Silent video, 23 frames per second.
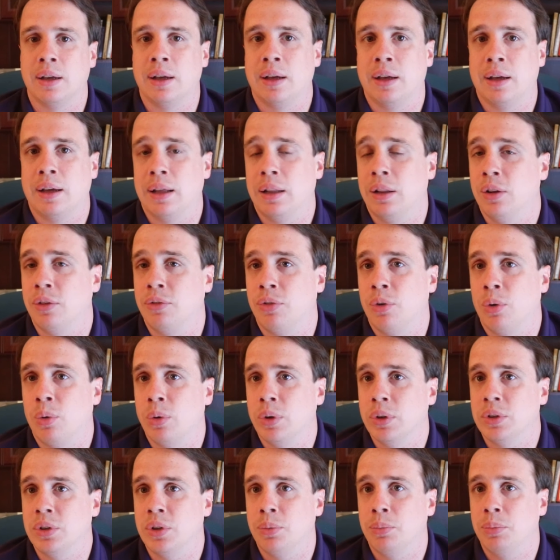I look
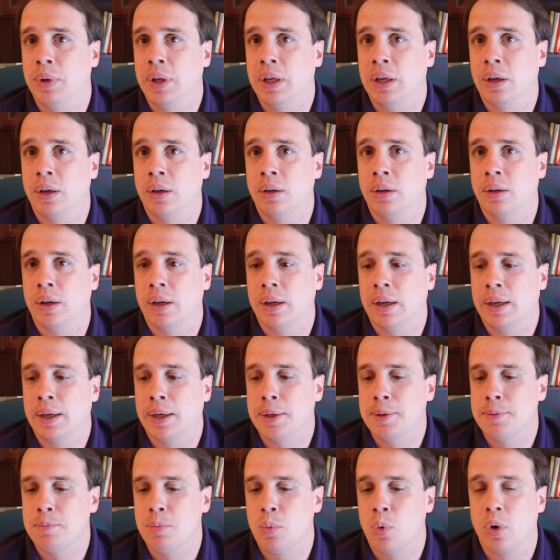forward to being
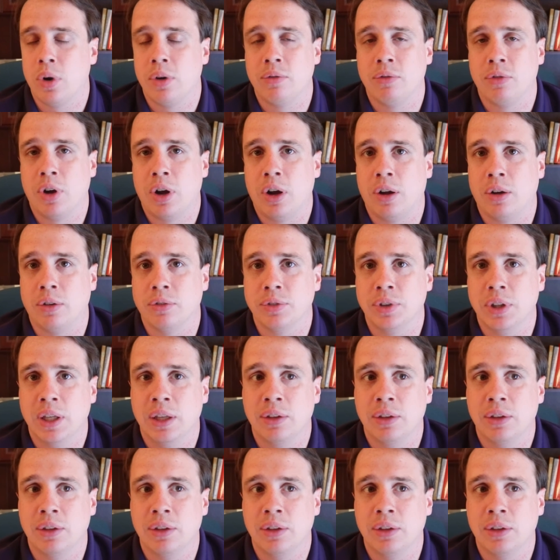more involved,